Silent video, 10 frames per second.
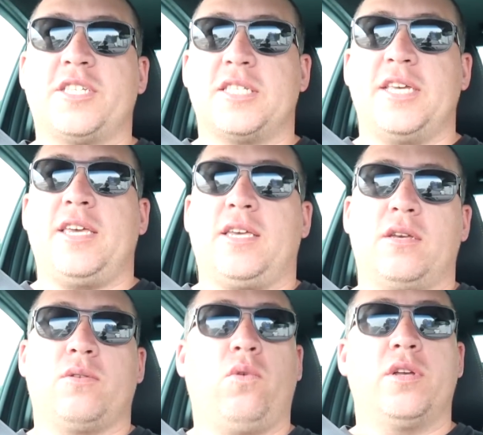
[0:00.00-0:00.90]
sick,
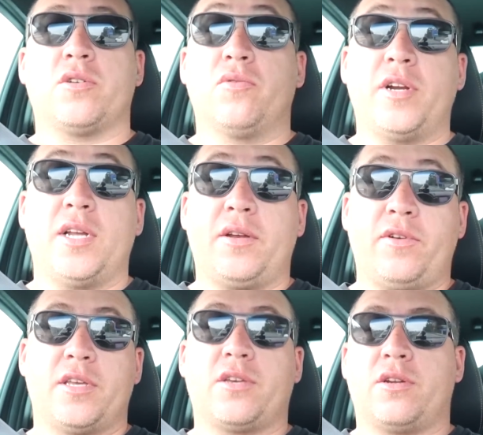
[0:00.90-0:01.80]
was a
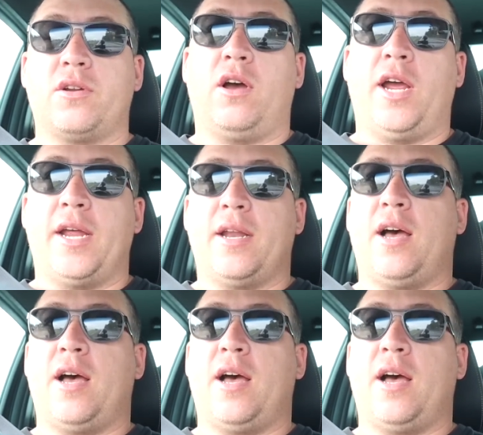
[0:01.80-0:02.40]
really good night.